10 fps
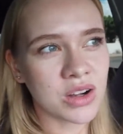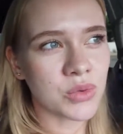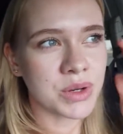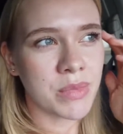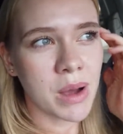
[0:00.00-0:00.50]

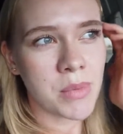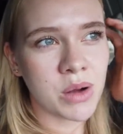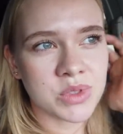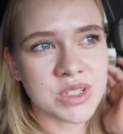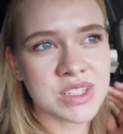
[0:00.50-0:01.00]
with my
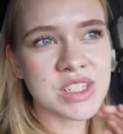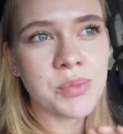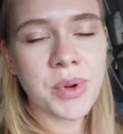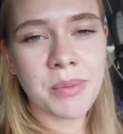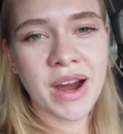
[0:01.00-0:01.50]
mom to the
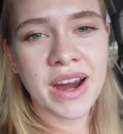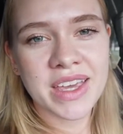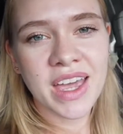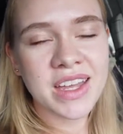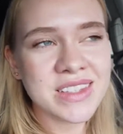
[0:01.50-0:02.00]

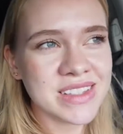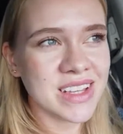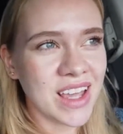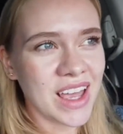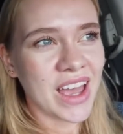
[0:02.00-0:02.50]
supermarket,
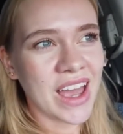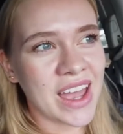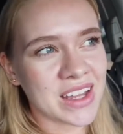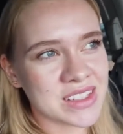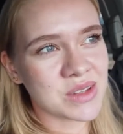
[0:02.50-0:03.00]

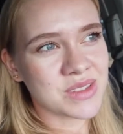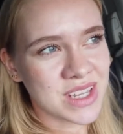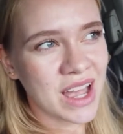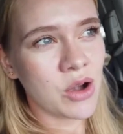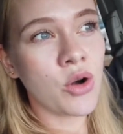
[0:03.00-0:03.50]
and
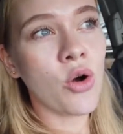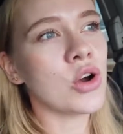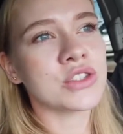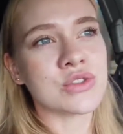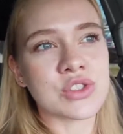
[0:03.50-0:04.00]
sometimes
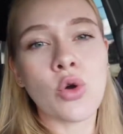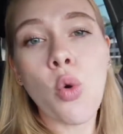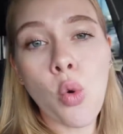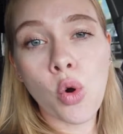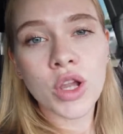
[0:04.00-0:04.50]
or to
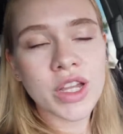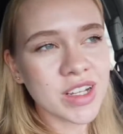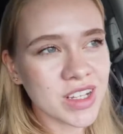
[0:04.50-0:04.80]
school.